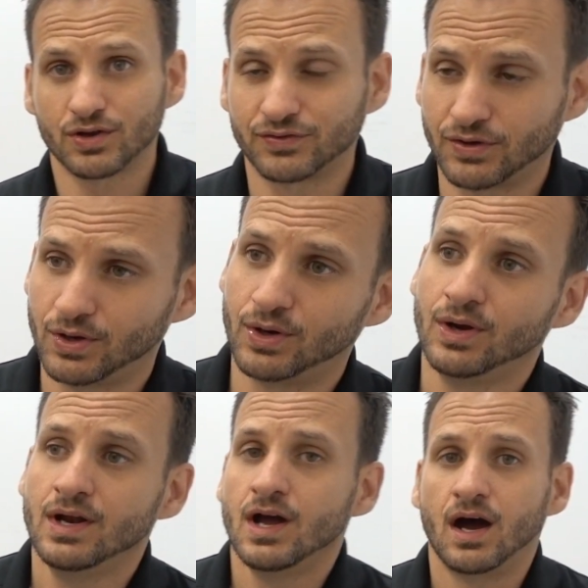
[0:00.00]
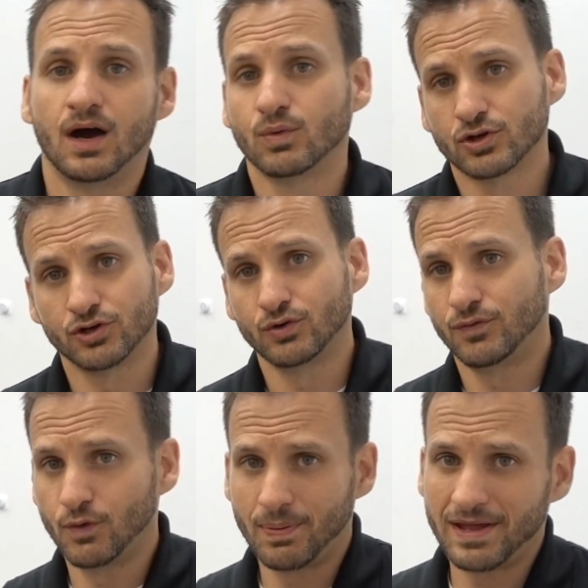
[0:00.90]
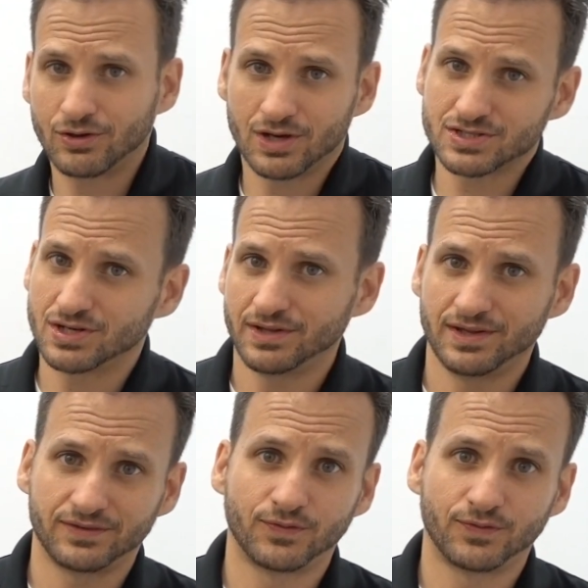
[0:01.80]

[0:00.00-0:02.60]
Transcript: So we're gonna do a full paint correction on this,